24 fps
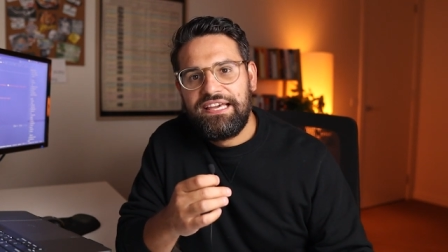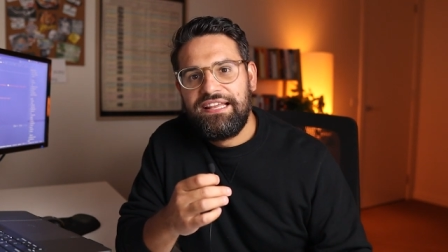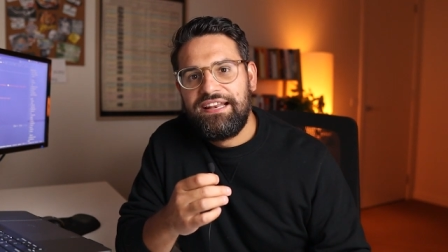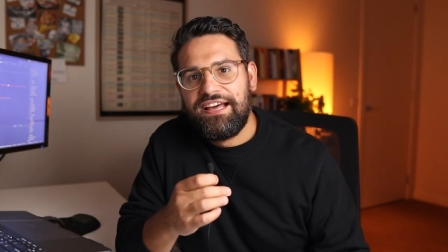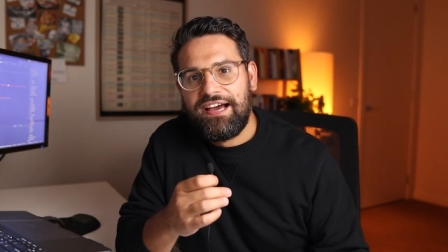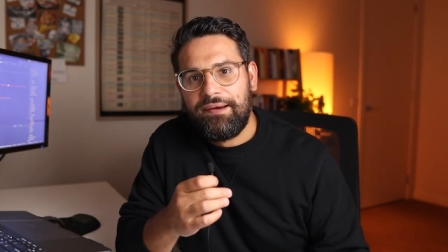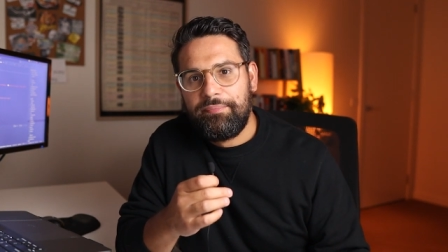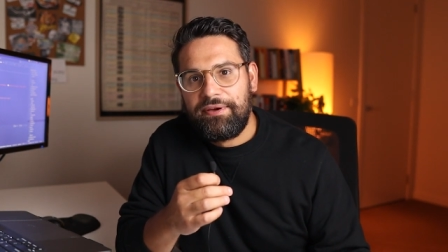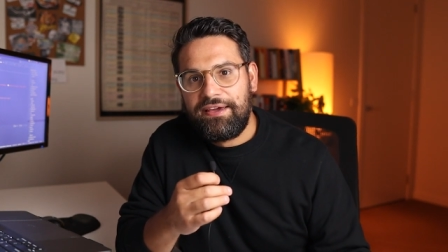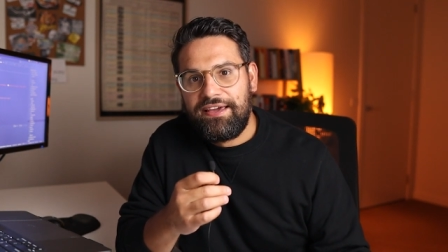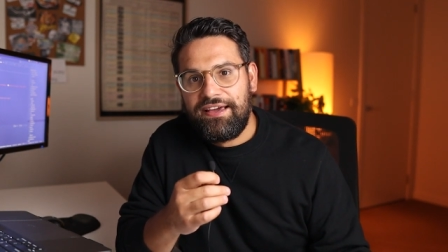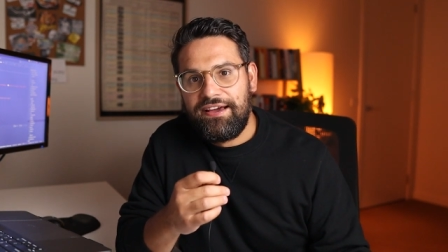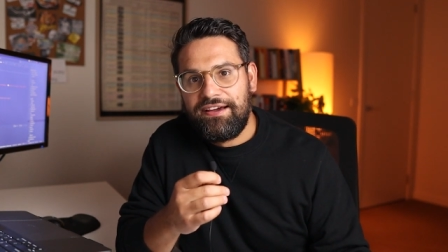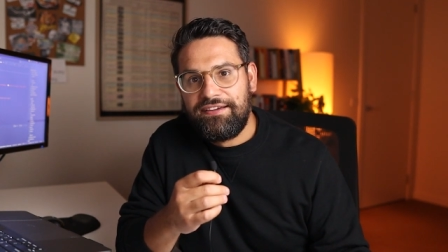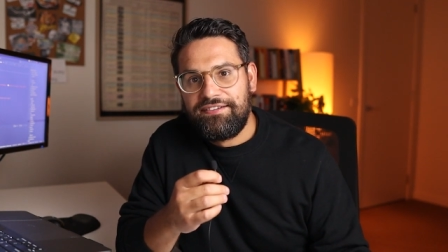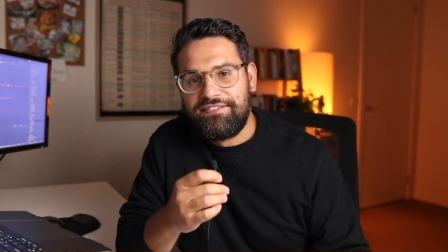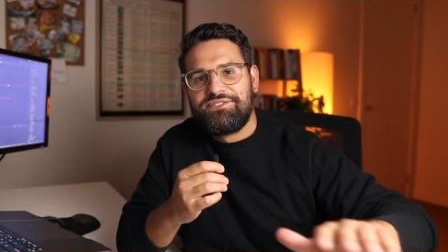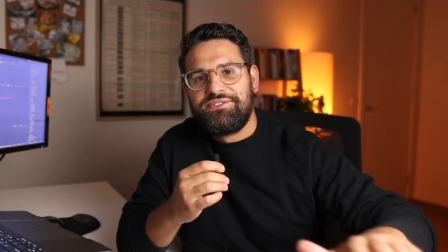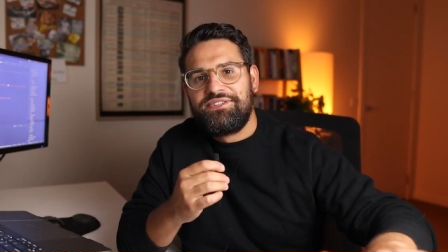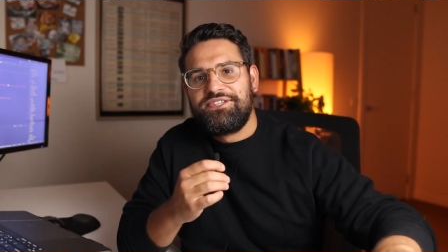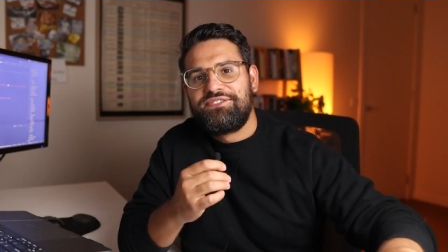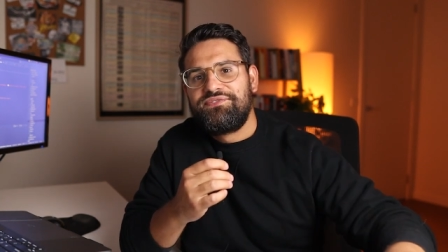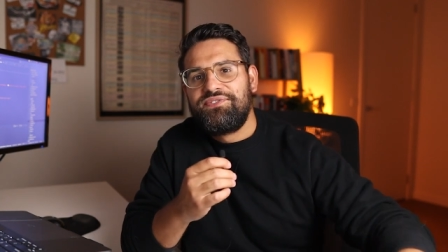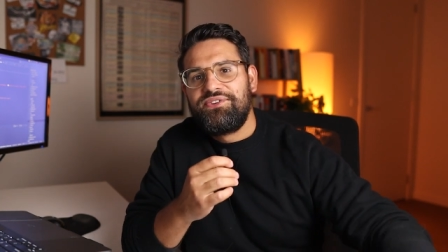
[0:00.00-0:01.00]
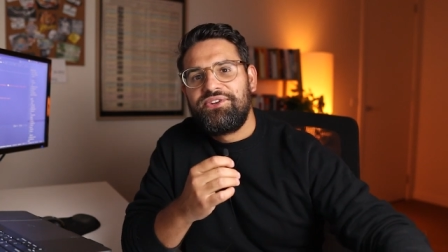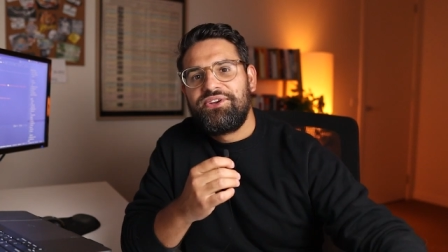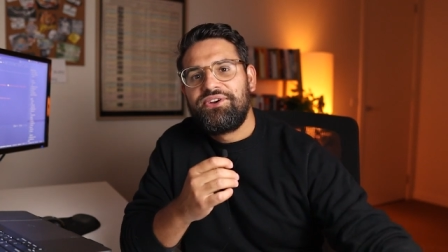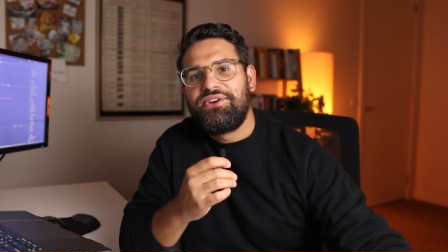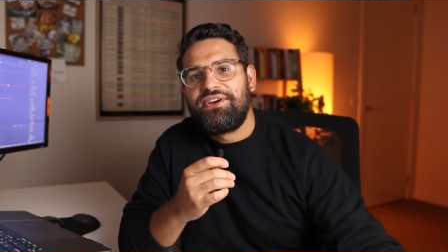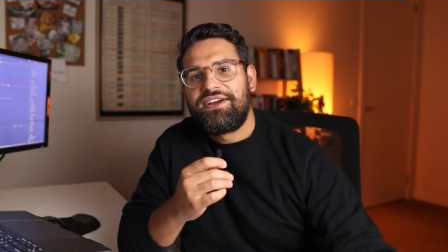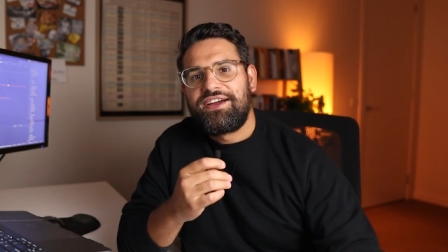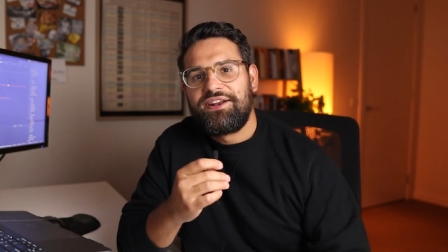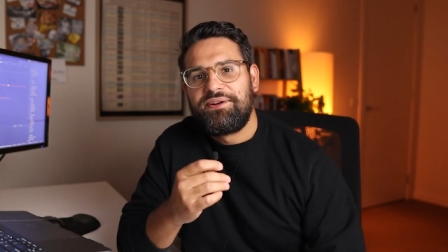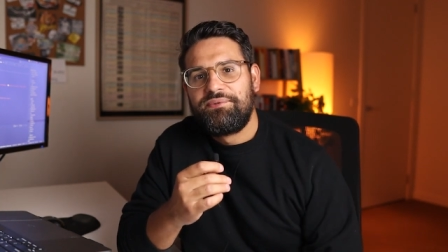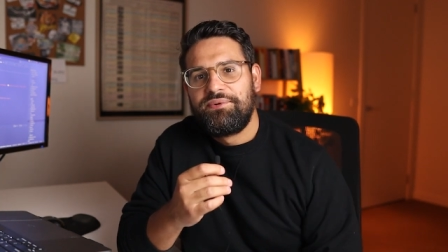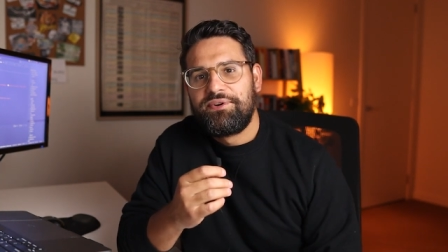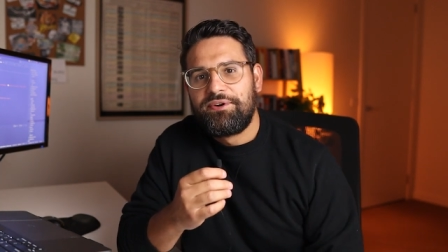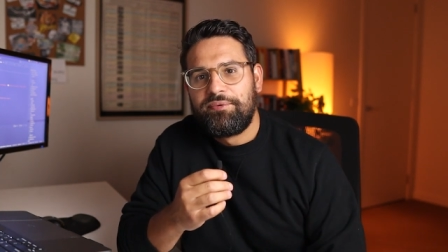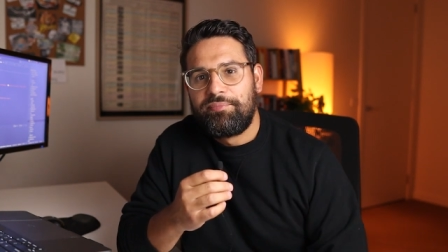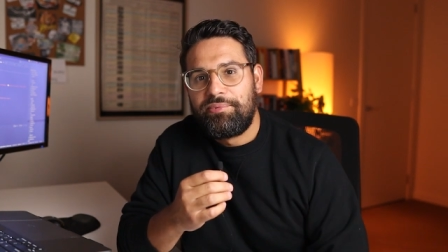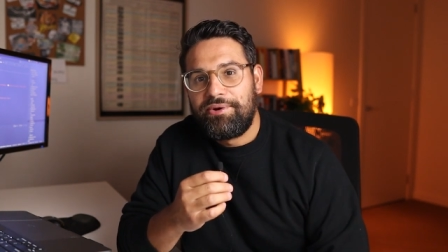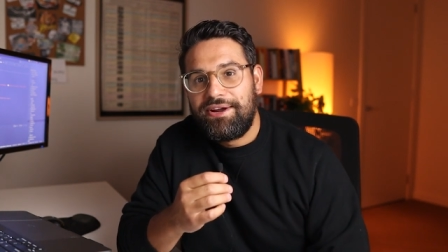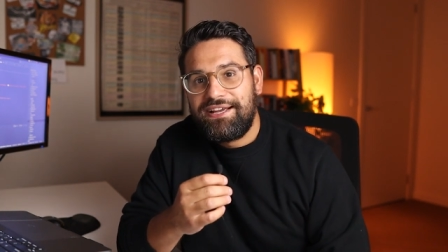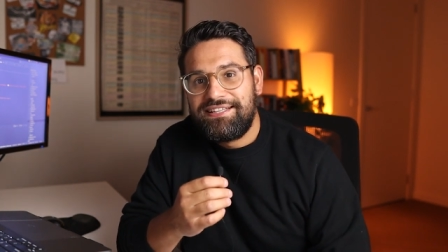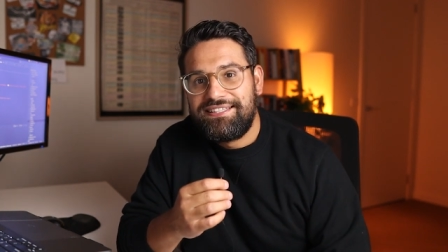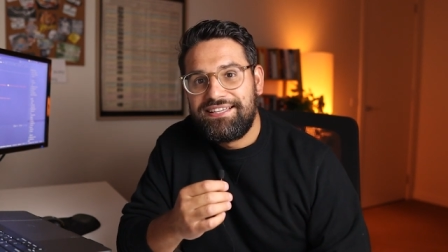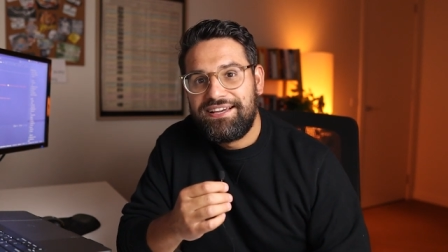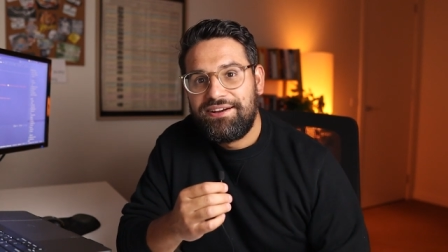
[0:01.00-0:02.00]
GitHub account. So in this video, I kind of want to
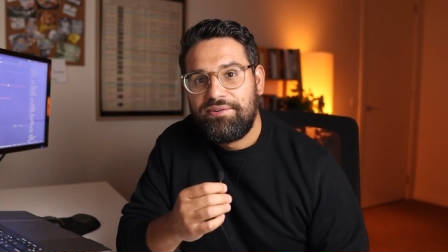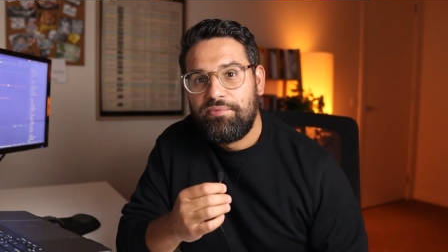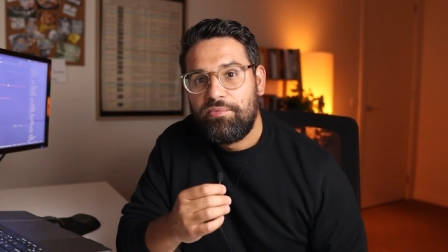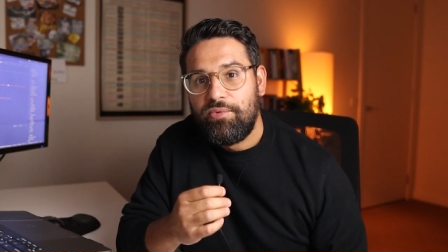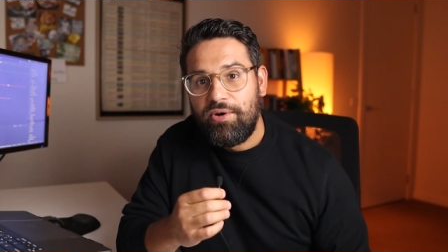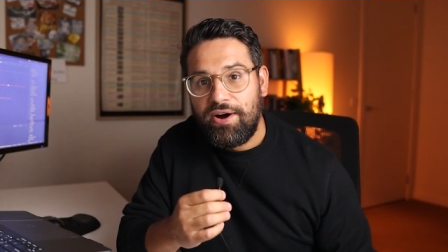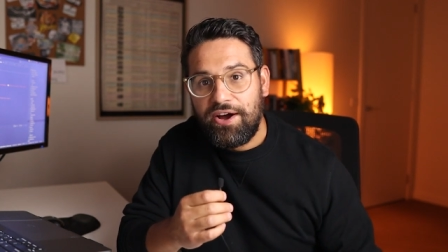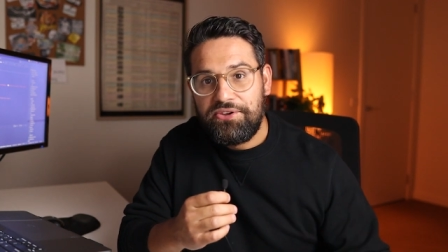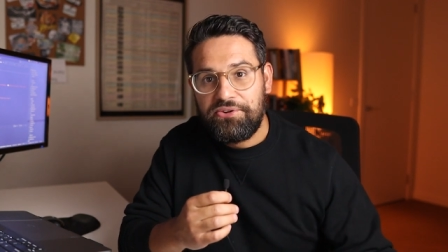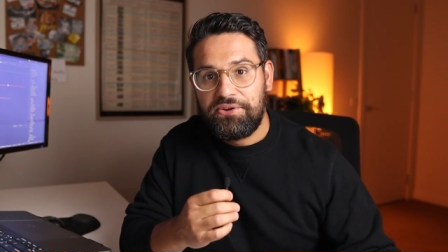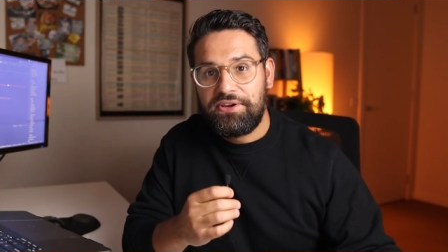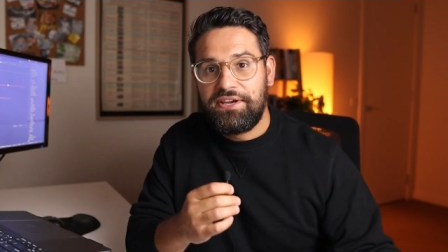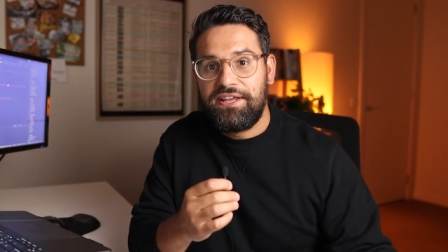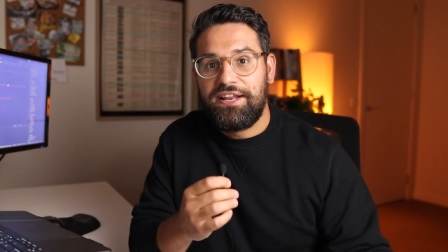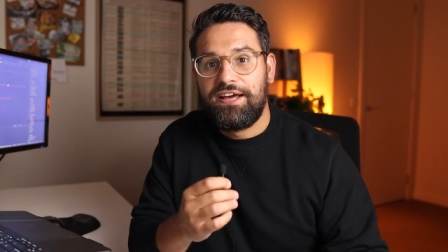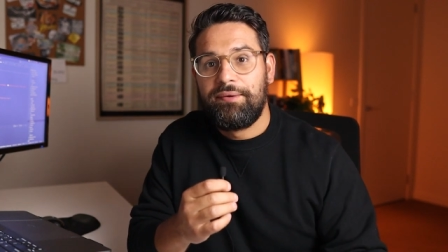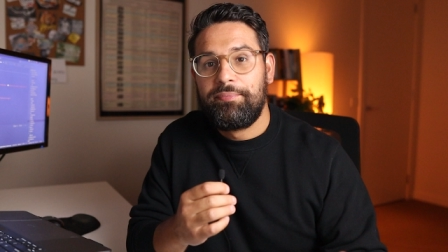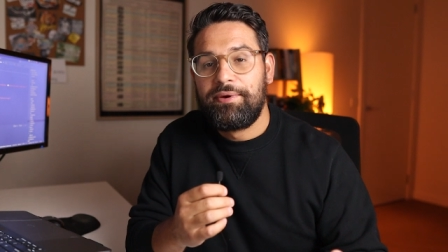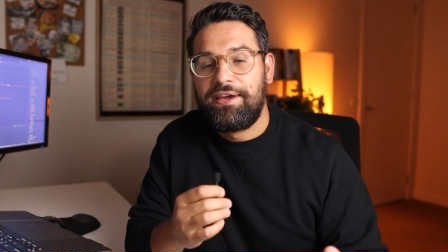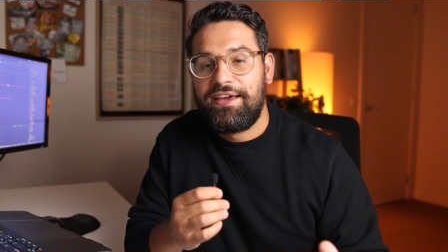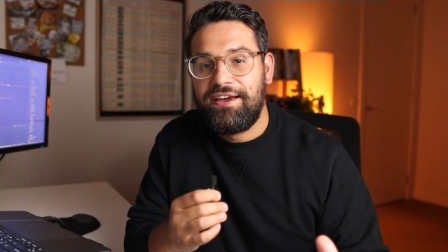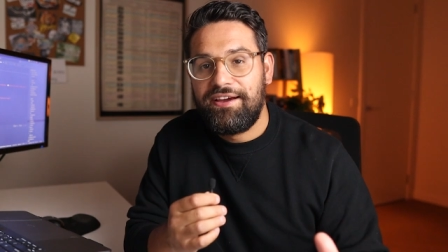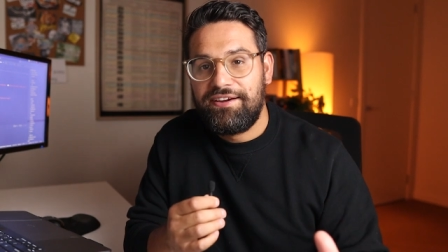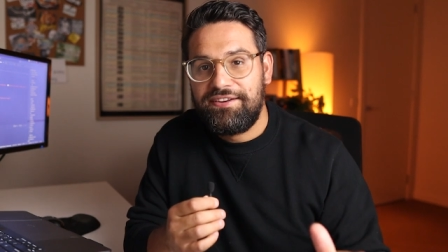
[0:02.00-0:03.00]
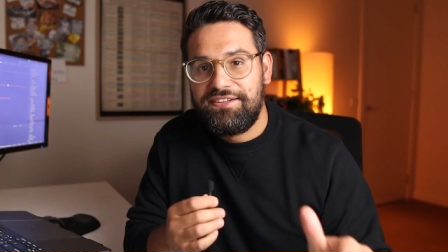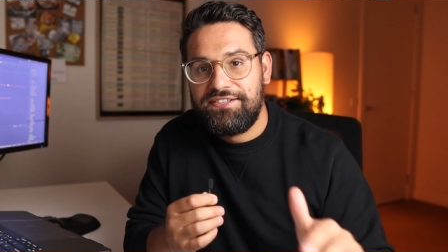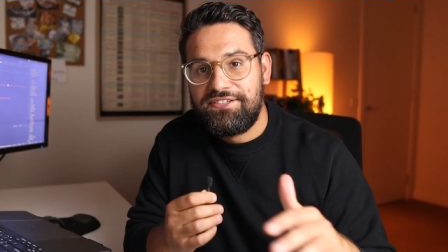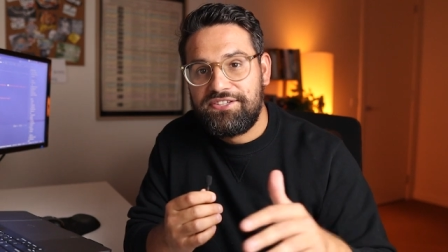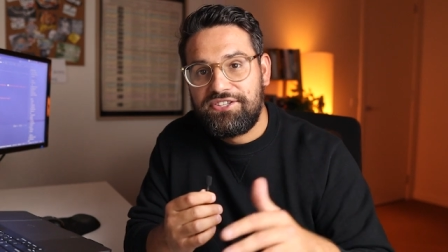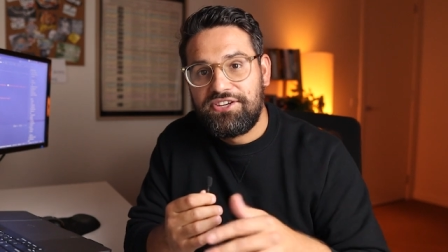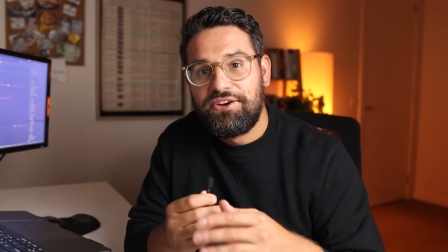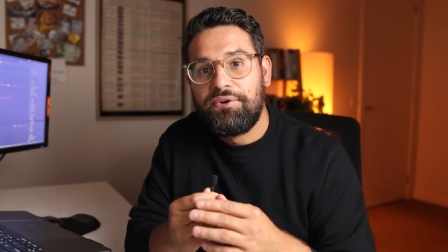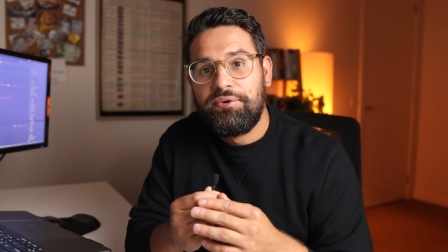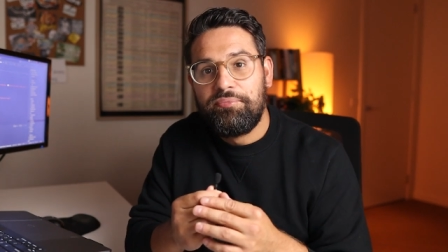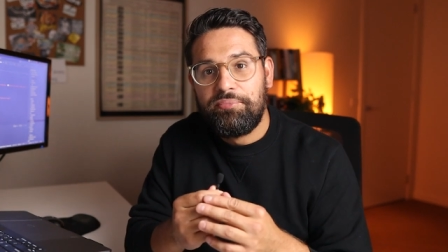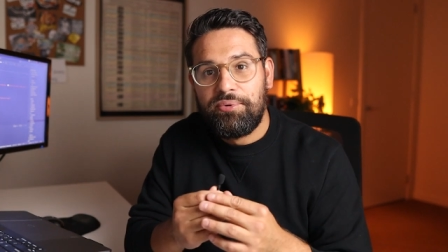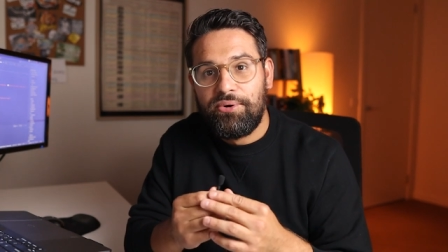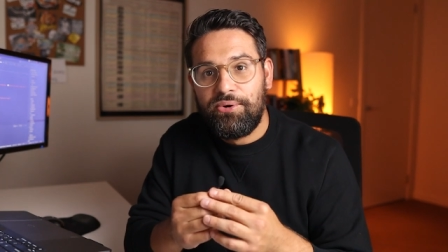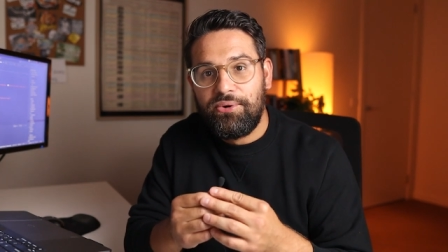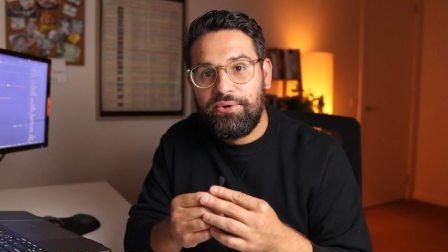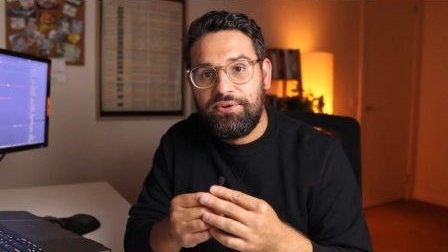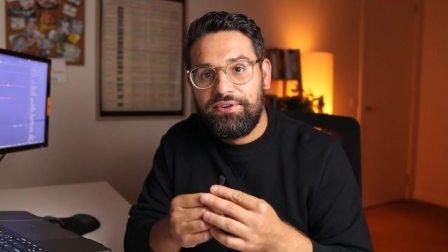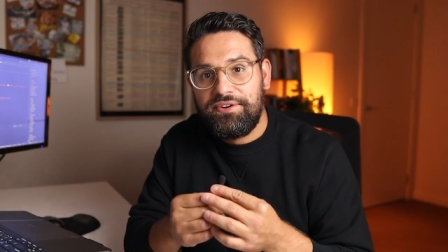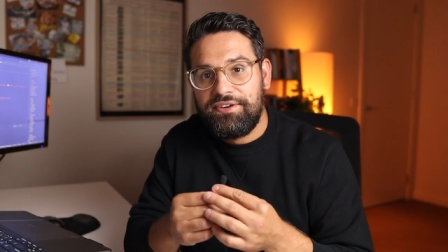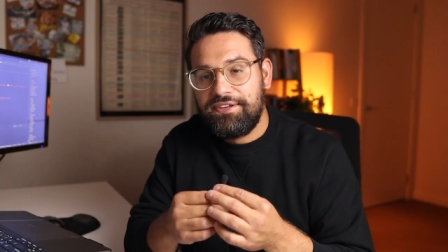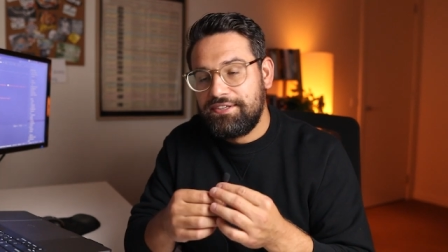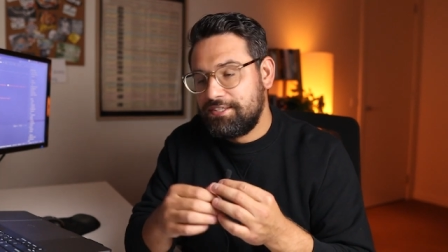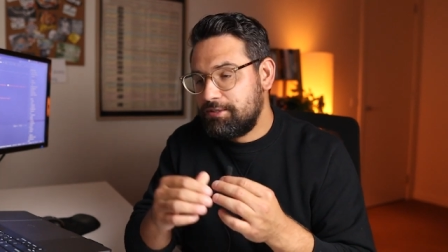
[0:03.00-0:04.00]
break down why your GitHub account is so important,